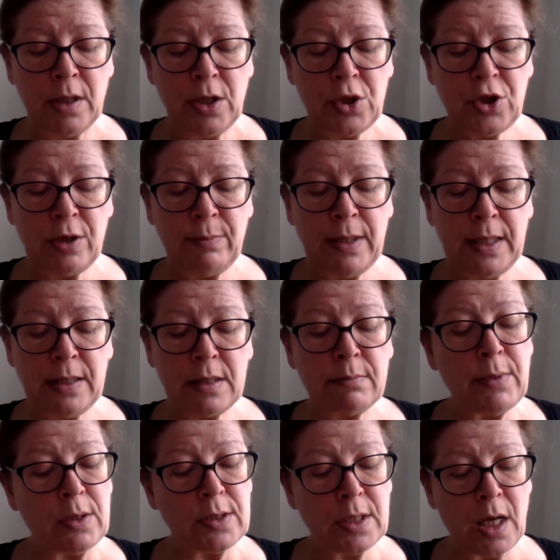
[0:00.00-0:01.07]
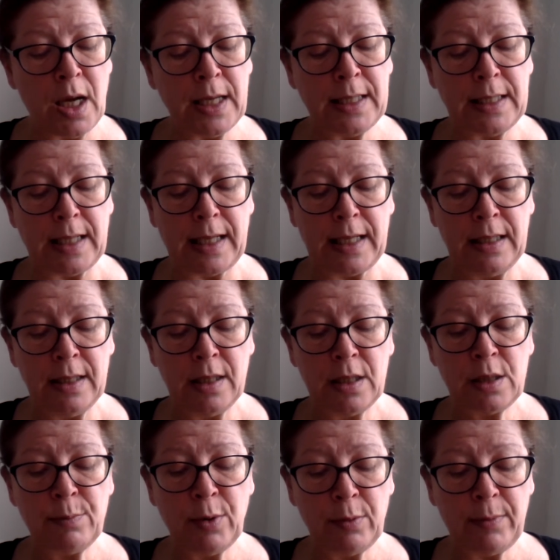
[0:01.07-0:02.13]
she means most kindly
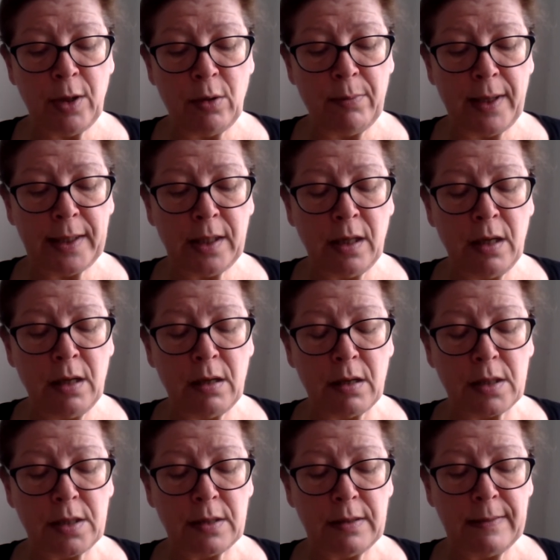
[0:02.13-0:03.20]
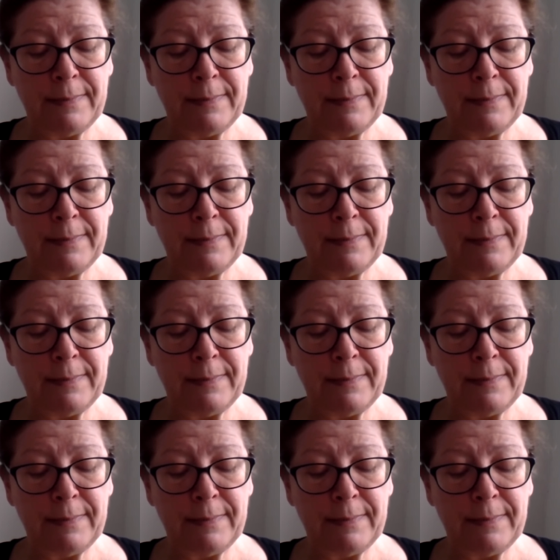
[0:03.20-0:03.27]
to put me on my guard?